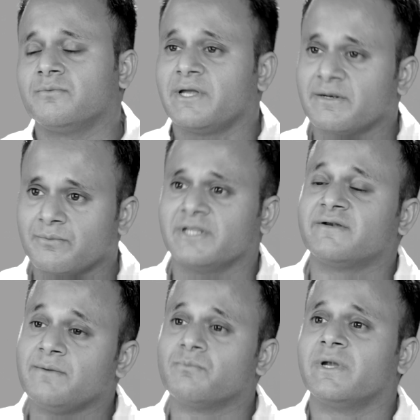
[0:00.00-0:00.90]
where
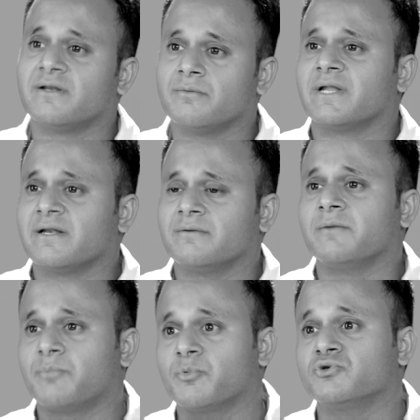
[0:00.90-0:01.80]
the team went
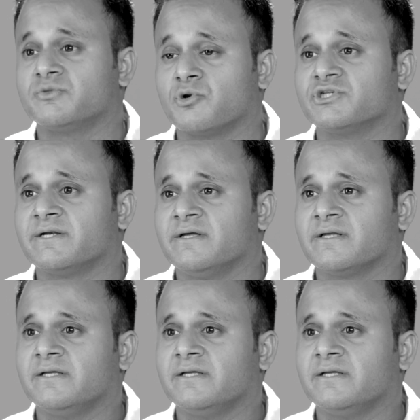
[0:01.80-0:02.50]
and proposed the project,